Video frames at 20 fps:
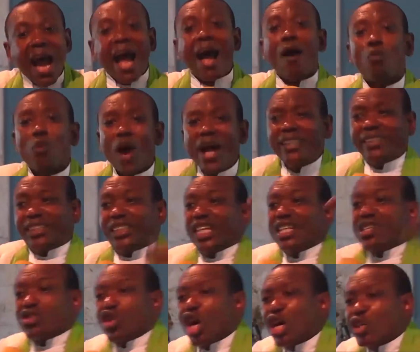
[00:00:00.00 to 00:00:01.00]
And when
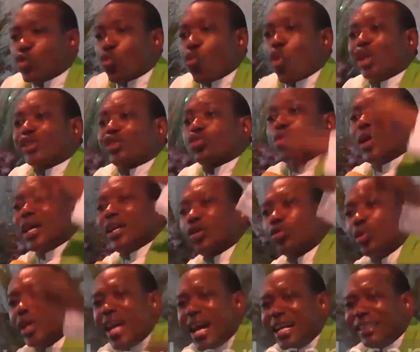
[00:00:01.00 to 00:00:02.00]
Jesus was
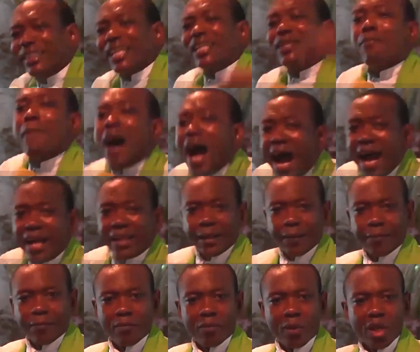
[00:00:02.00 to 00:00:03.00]
recreating man,
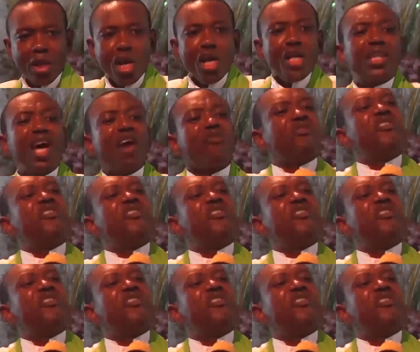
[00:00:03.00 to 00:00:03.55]
the